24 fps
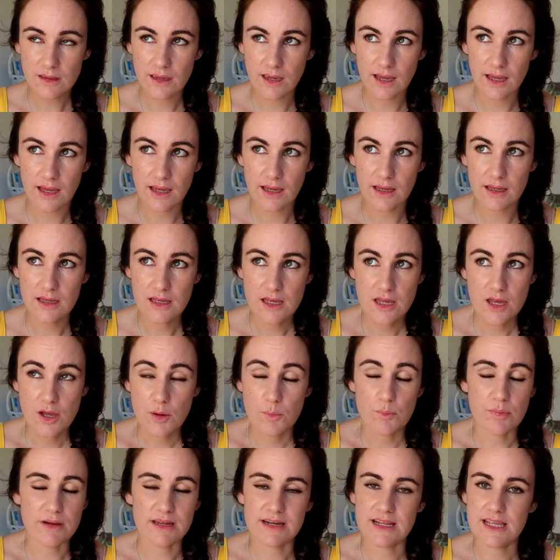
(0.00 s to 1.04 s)

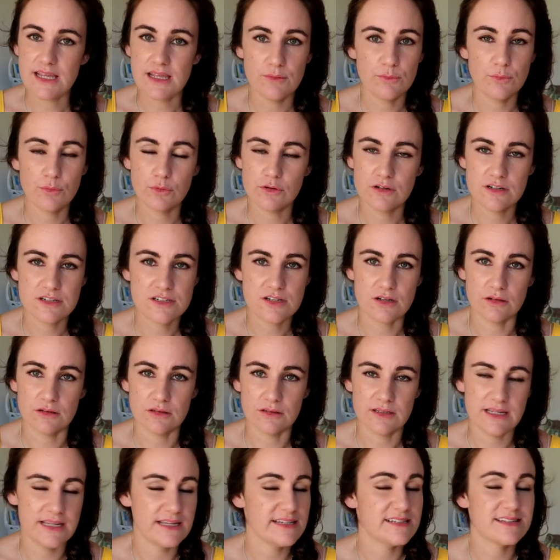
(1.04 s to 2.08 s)
But he wouldn't
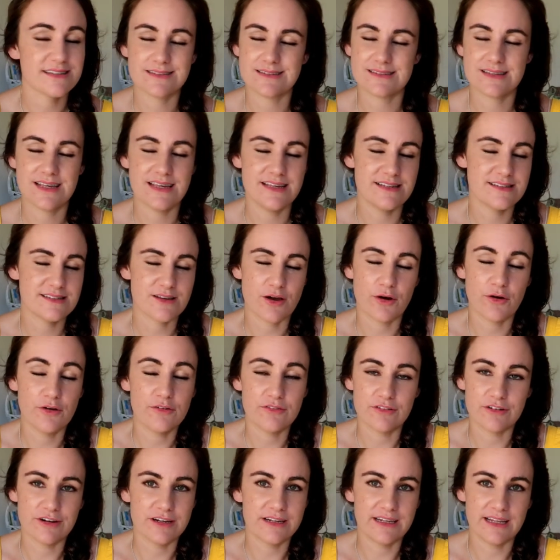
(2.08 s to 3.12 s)
he's
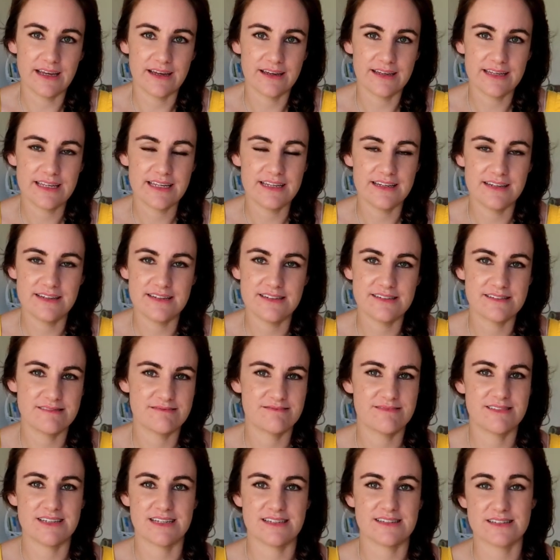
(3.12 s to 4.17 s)
over it now. He
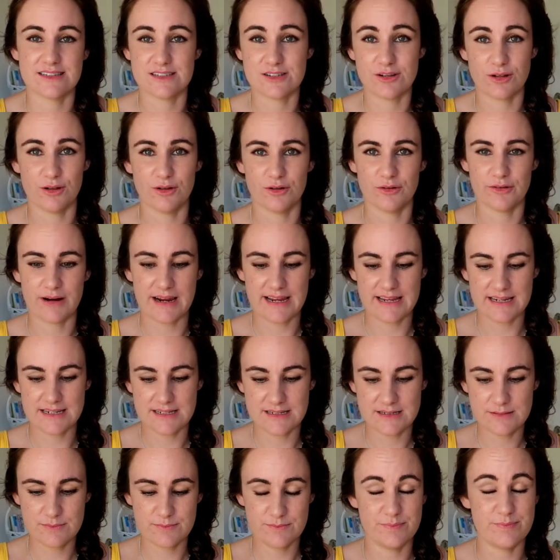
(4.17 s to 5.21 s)
doesn't tolerate
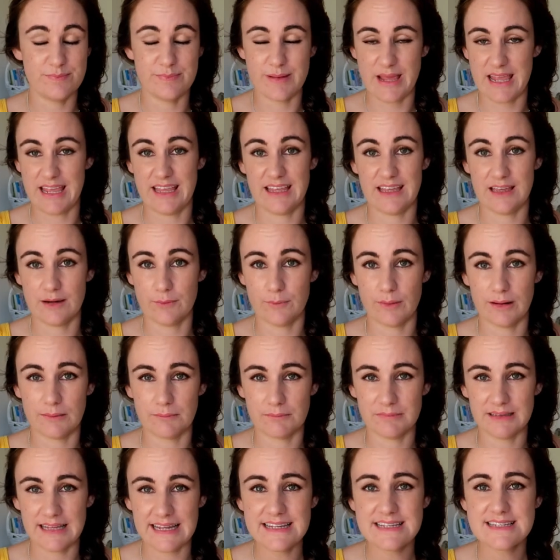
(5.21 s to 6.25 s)
being in one
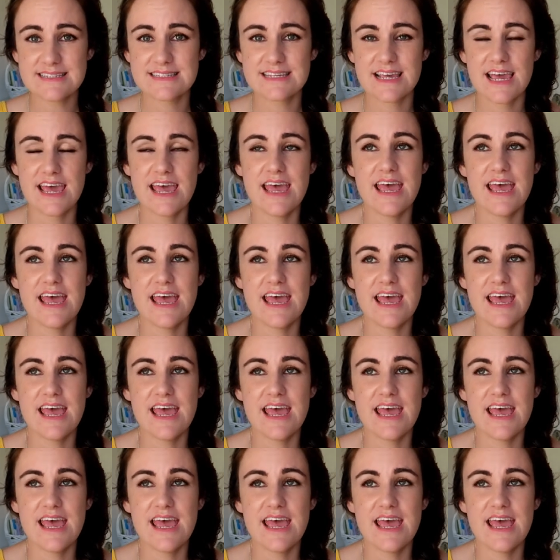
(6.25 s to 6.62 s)
place.